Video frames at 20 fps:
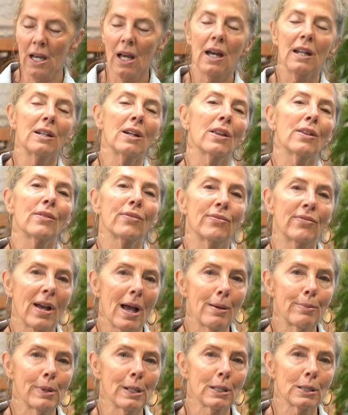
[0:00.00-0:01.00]
Another
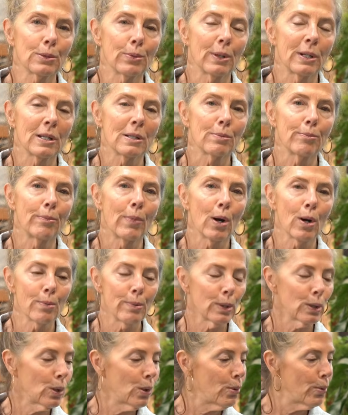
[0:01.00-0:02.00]
fabulous one is
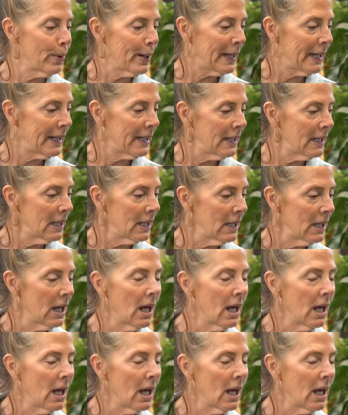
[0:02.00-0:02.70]
Marble Queen.